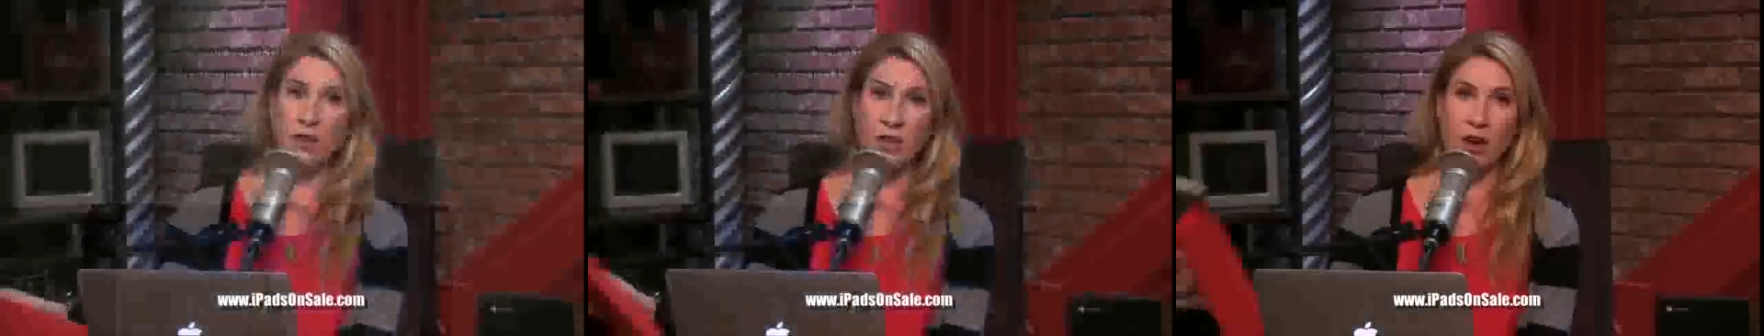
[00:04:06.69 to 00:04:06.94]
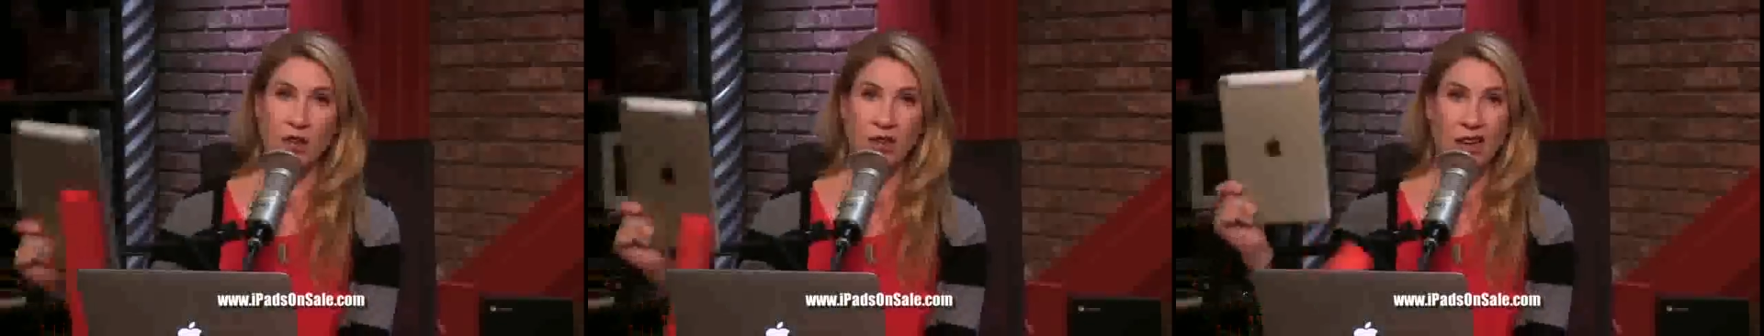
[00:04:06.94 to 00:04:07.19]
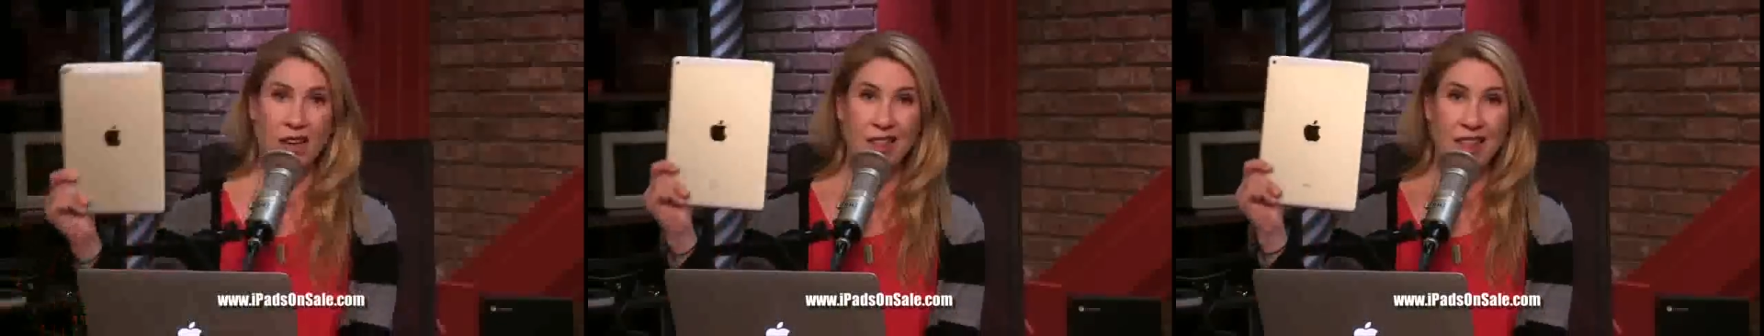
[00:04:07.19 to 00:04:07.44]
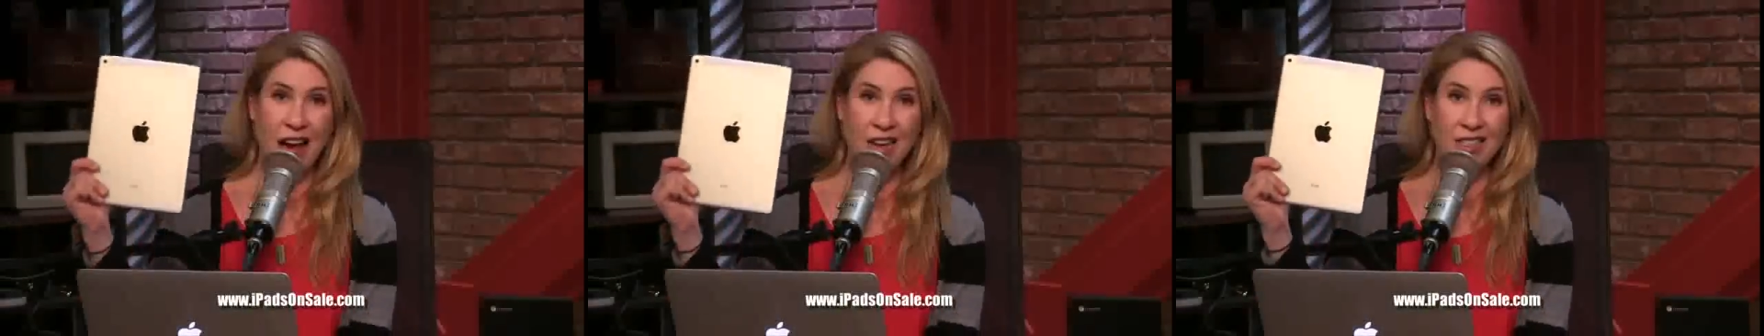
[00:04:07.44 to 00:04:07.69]
So
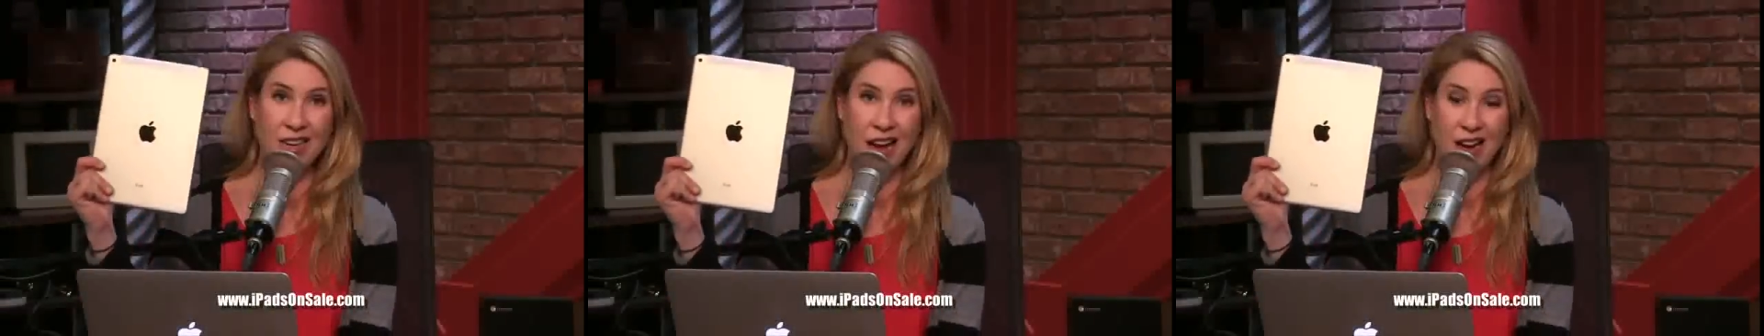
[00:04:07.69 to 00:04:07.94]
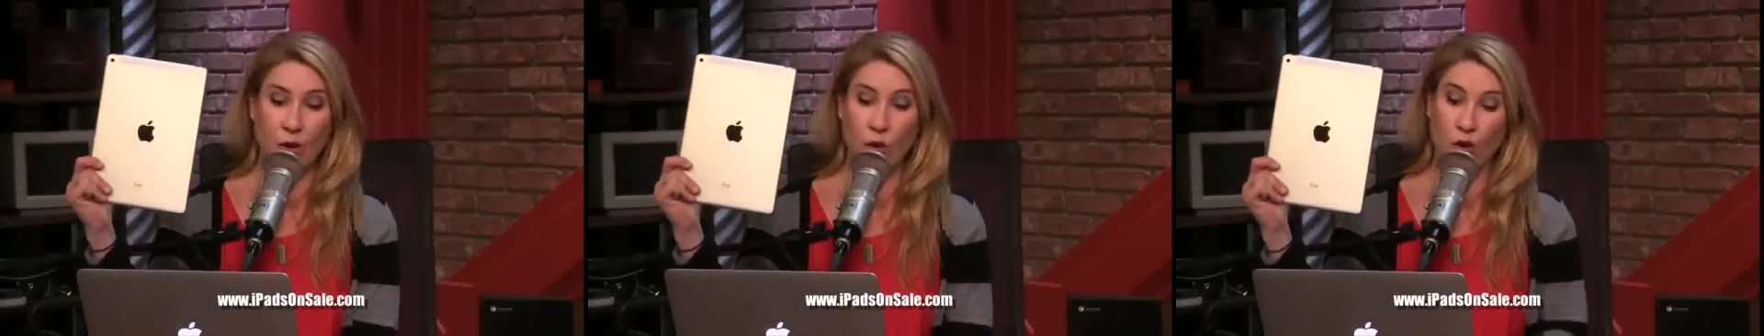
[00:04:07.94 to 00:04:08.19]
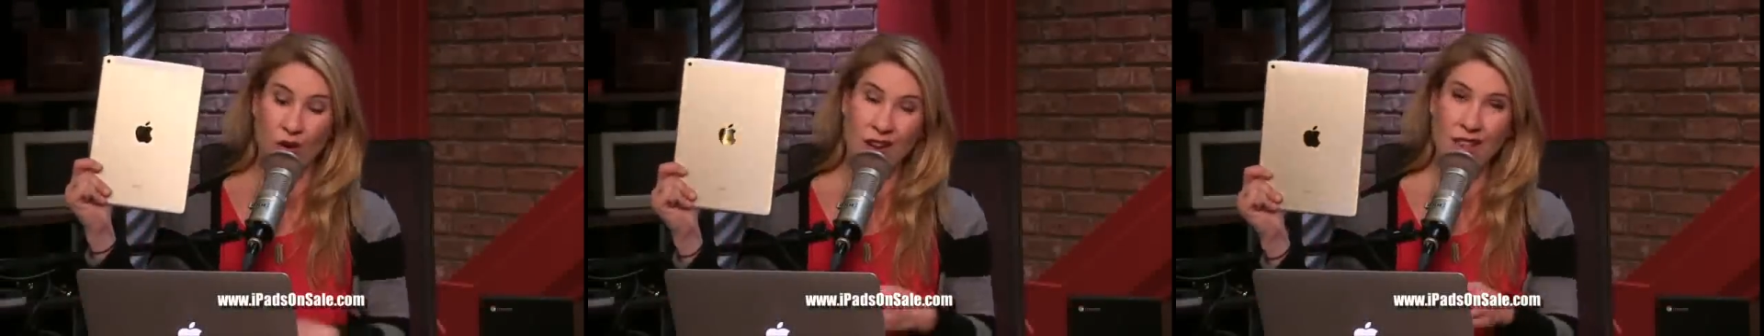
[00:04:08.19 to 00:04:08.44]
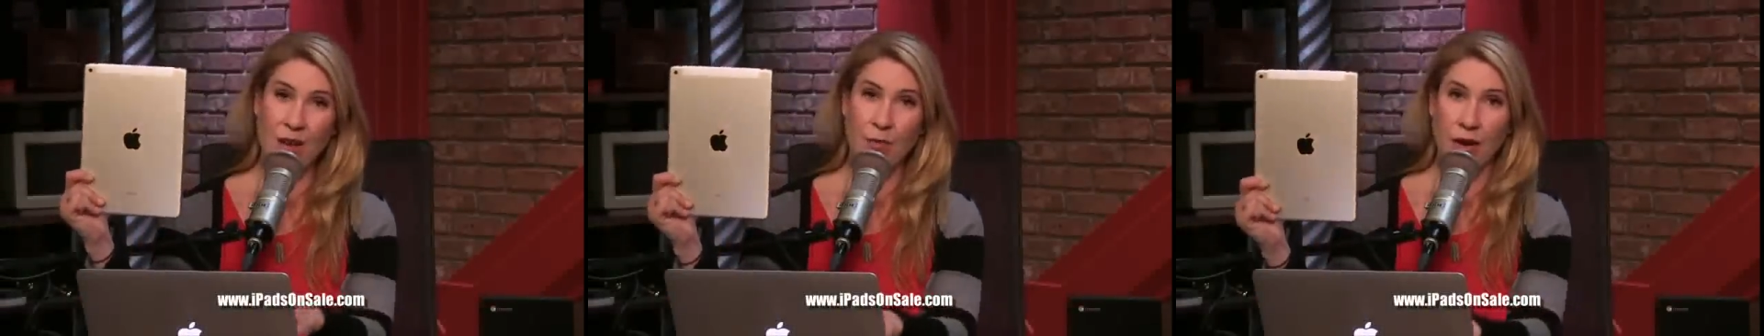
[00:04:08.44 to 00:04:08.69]
that's kind of cool, and I
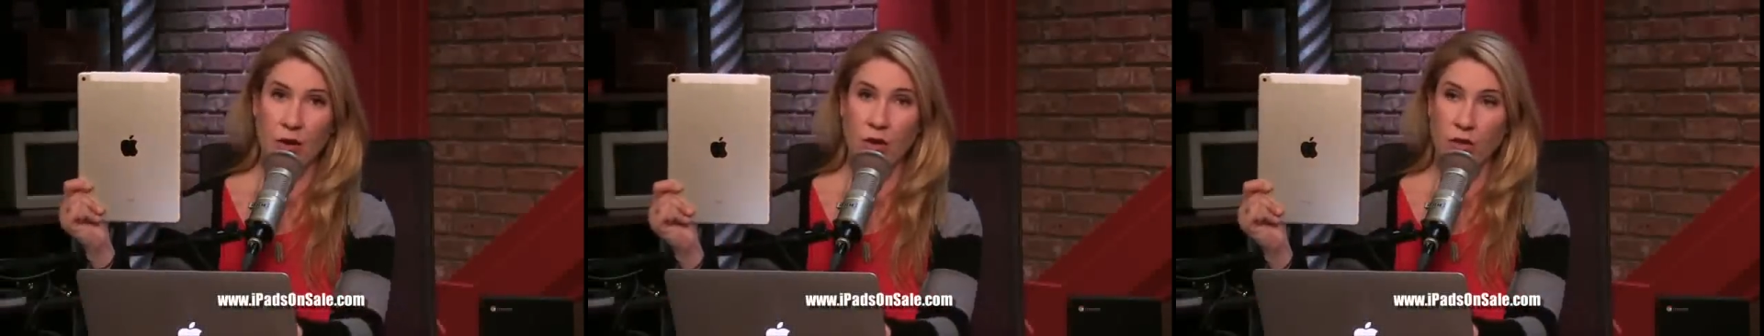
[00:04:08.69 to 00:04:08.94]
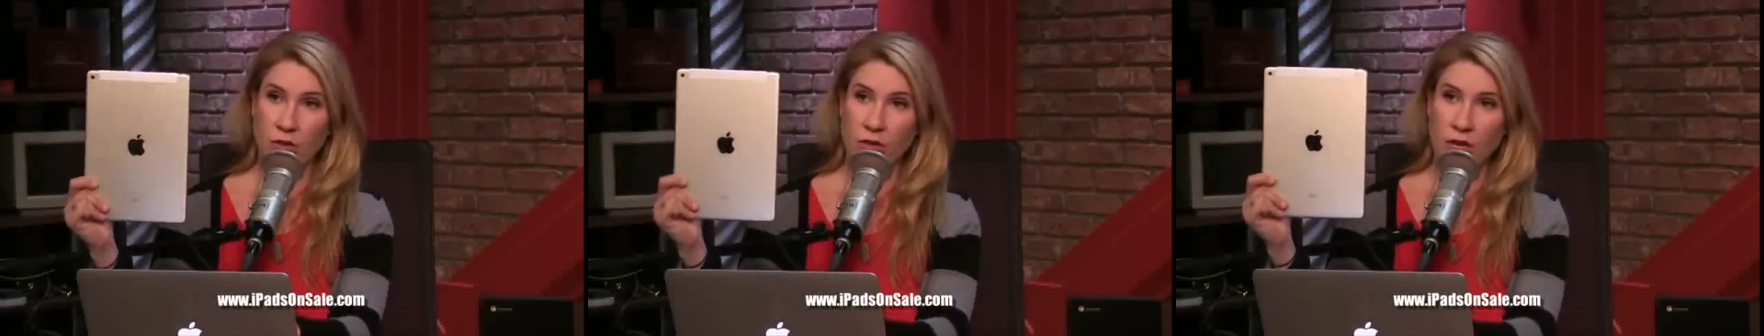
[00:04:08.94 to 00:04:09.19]
like my gold.